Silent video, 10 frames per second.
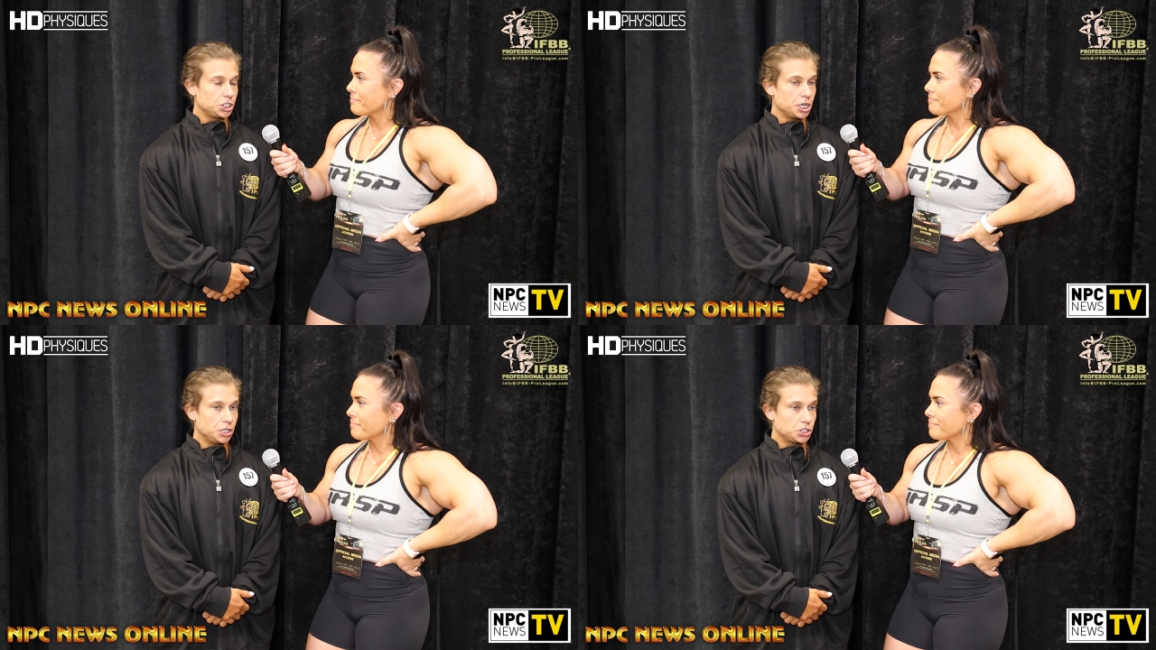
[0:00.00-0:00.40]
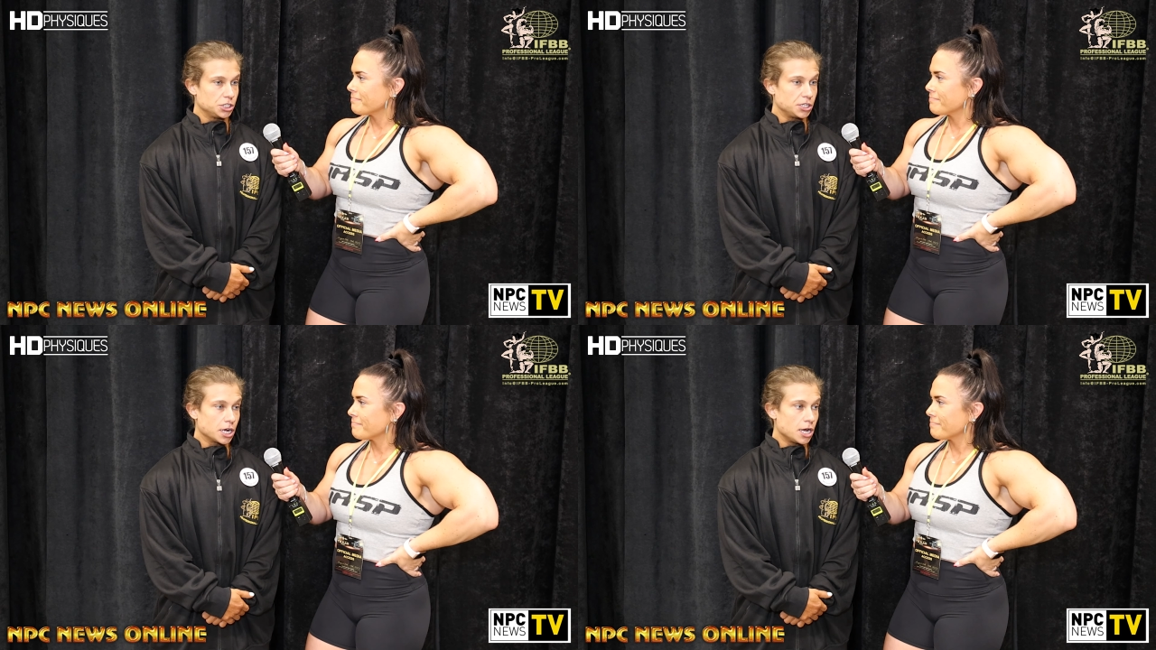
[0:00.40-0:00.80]
Speaker 1: changed
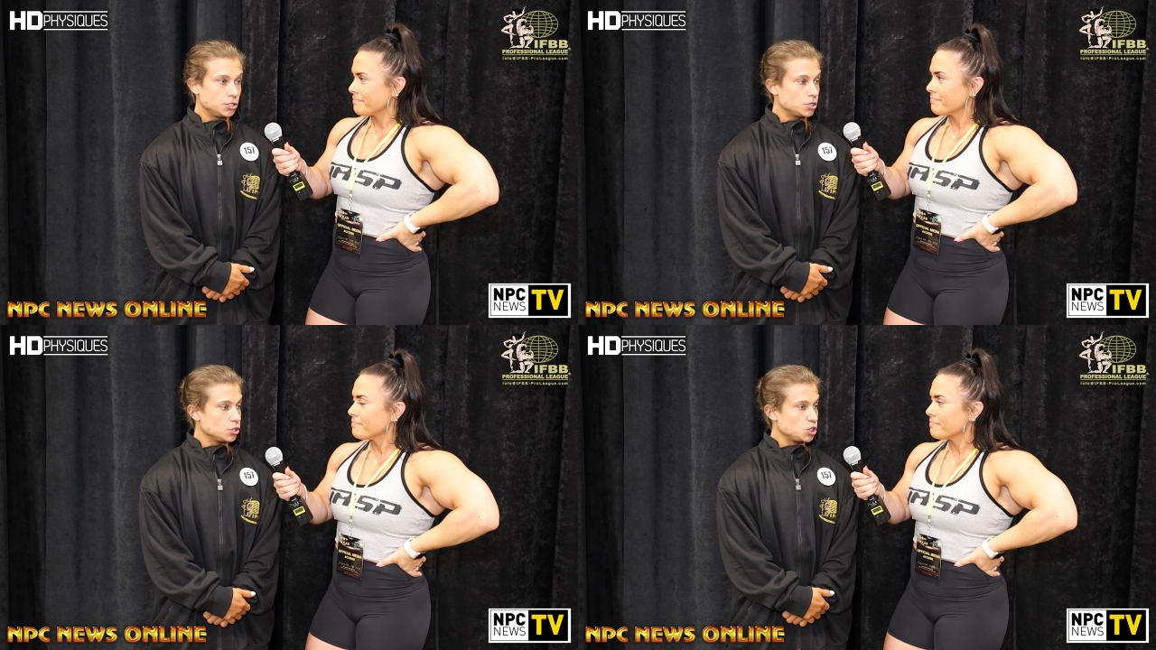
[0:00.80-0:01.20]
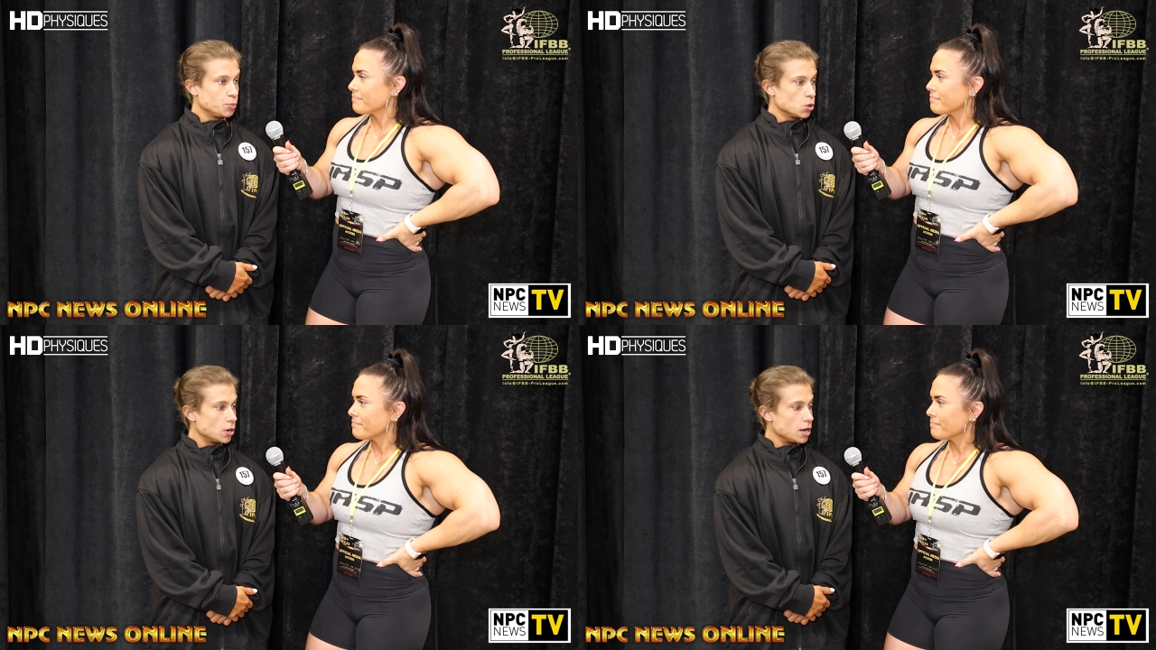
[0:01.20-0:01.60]
since I got into the
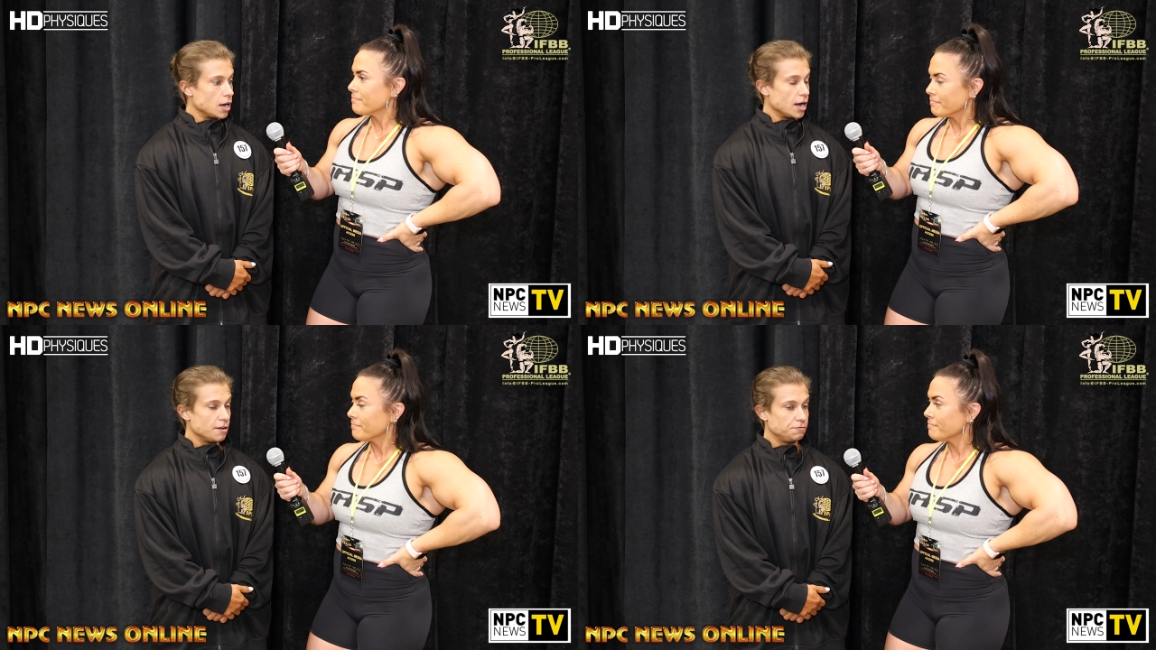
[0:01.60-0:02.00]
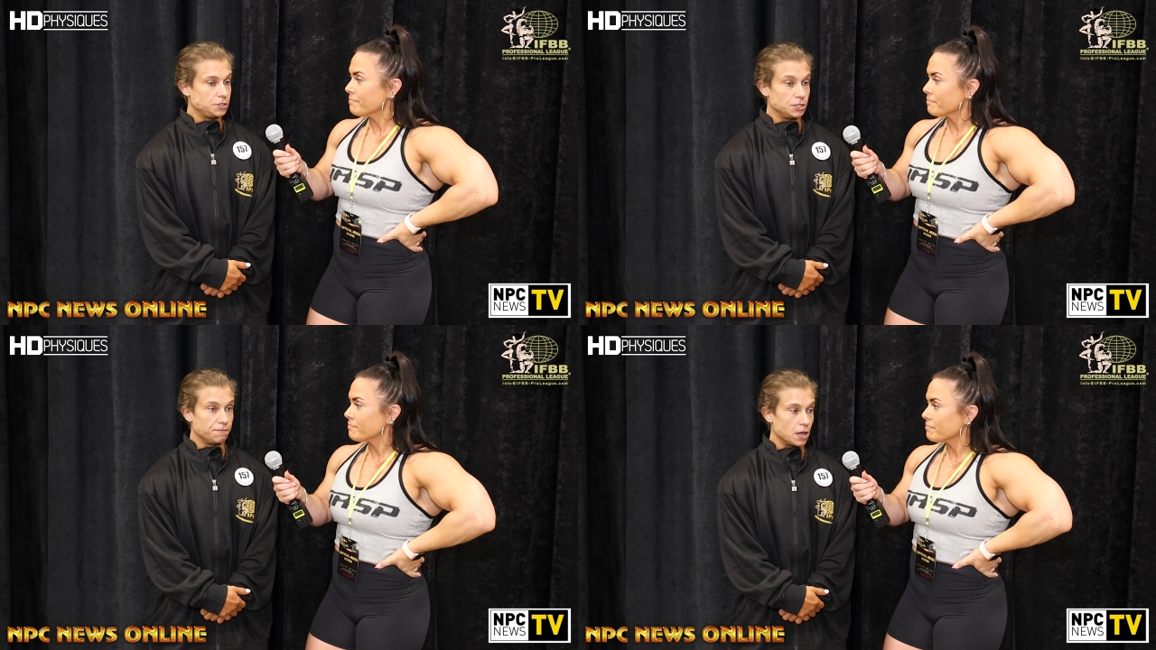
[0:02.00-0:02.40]
sport.
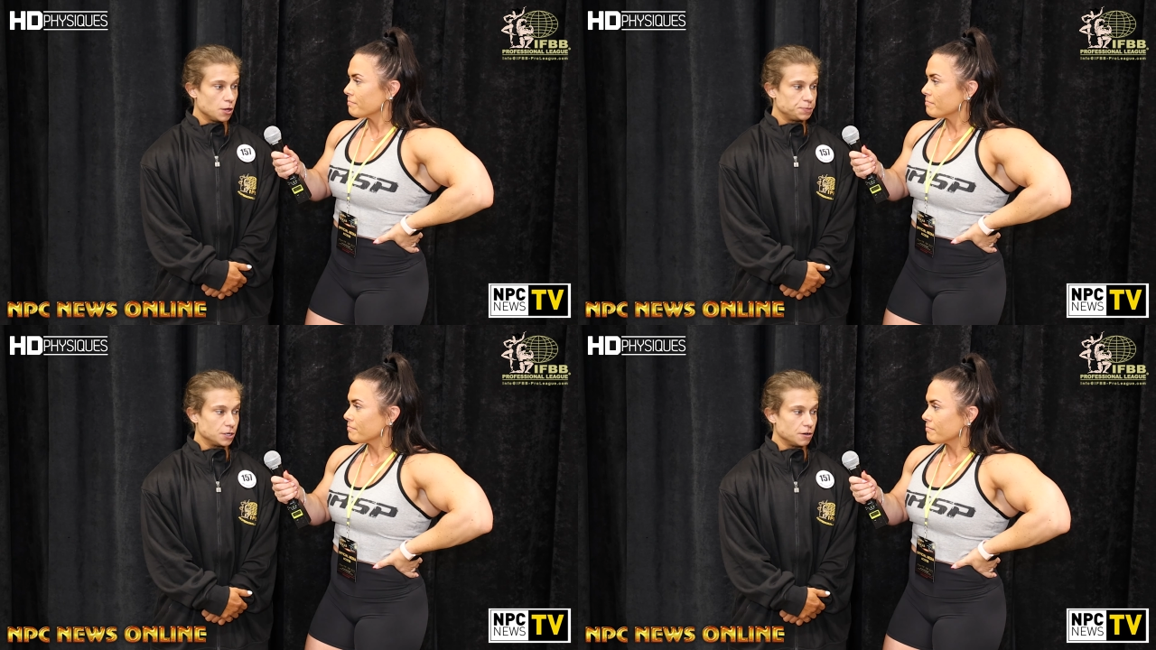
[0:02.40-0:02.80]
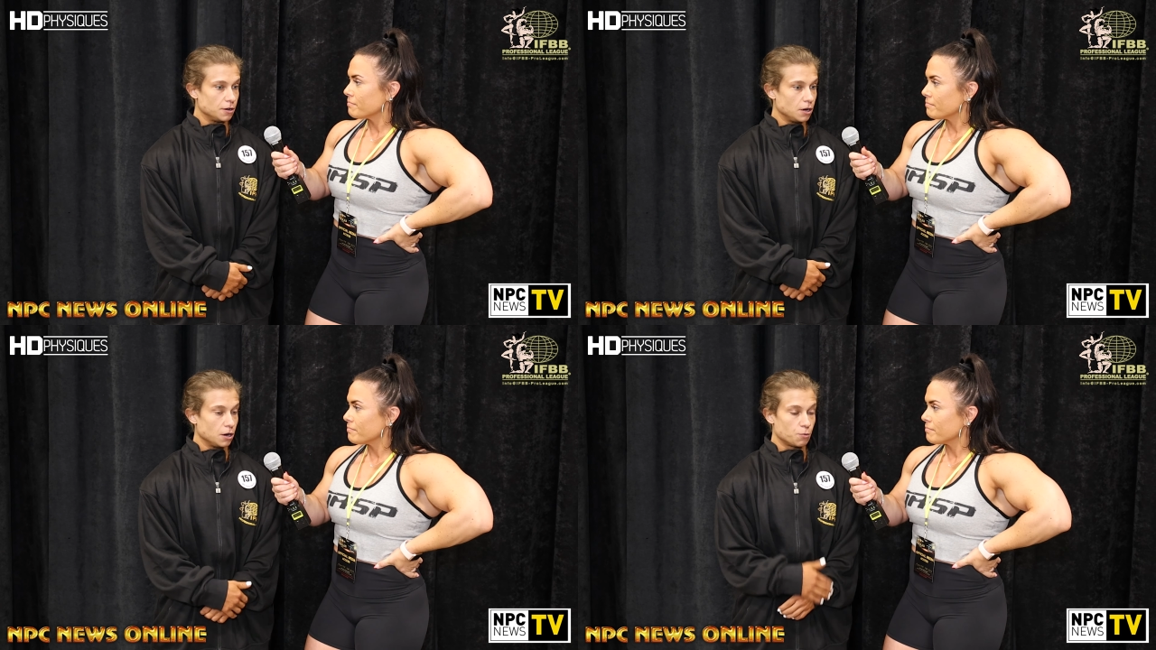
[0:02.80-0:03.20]
I've developed
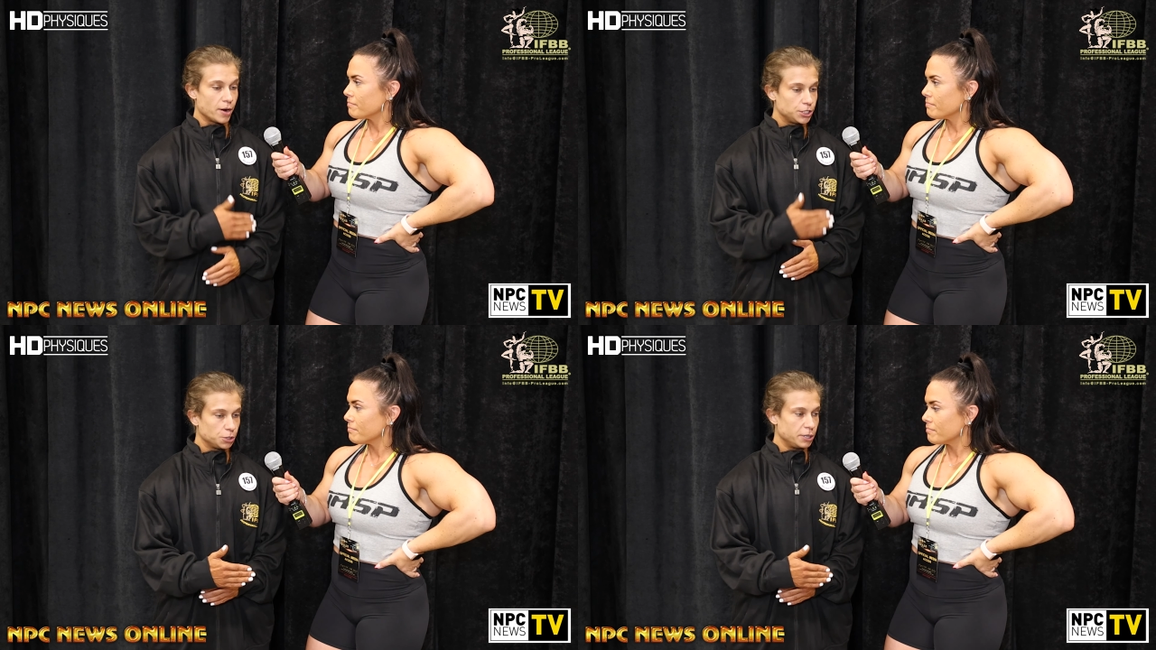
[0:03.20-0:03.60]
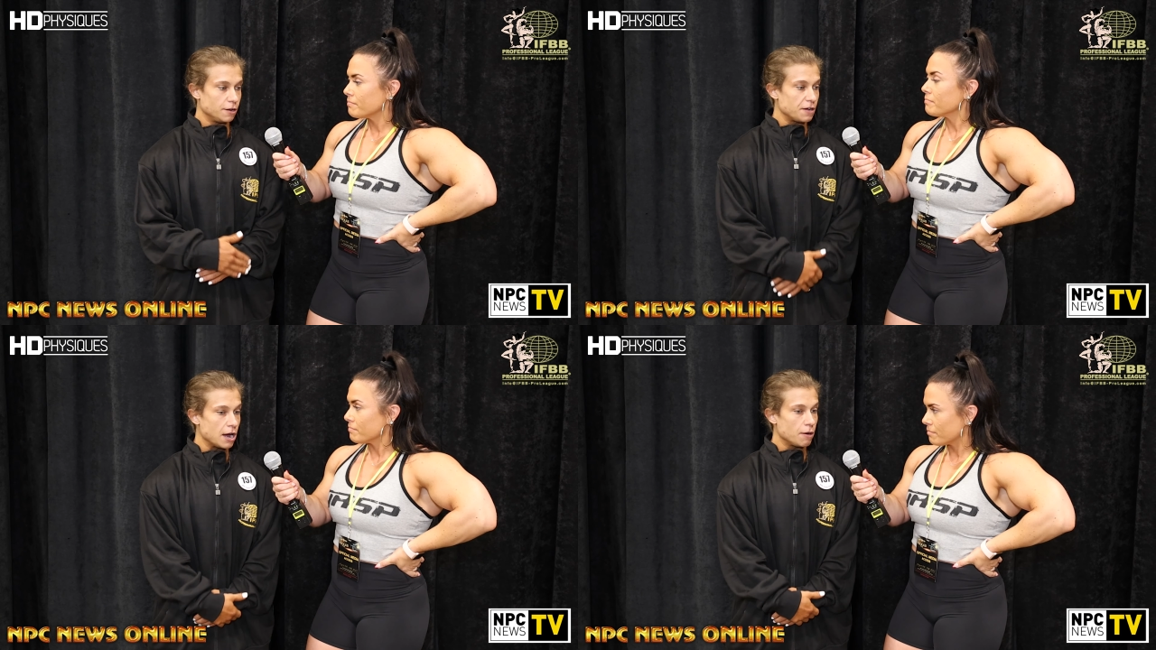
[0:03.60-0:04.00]
a, a regimen
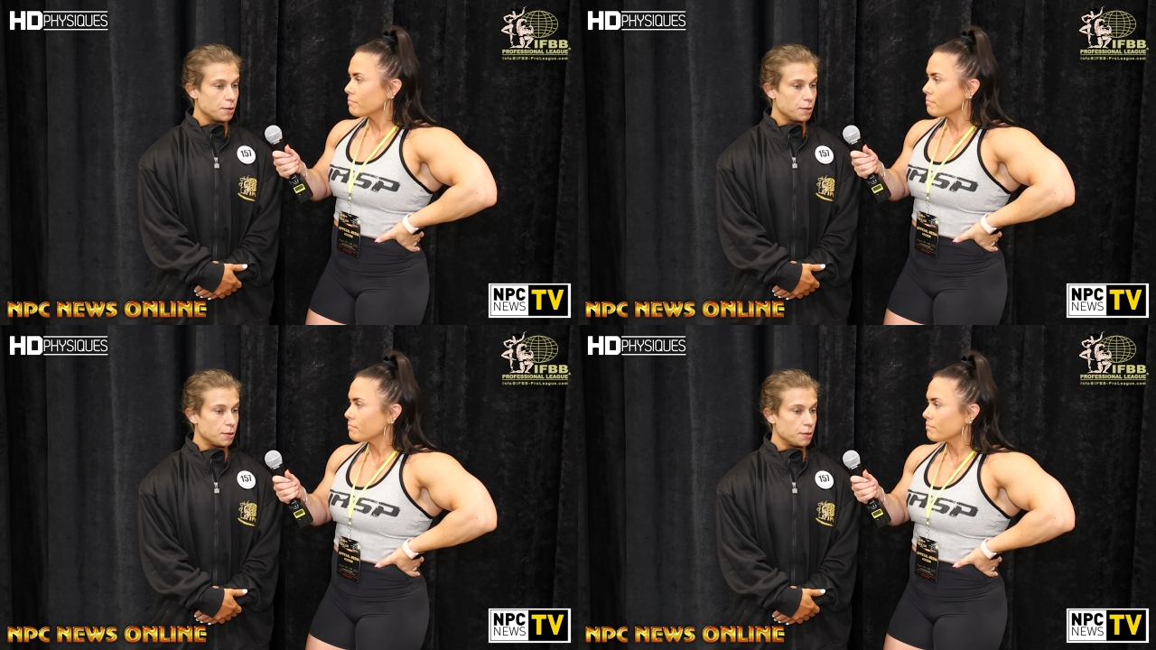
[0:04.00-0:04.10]
of how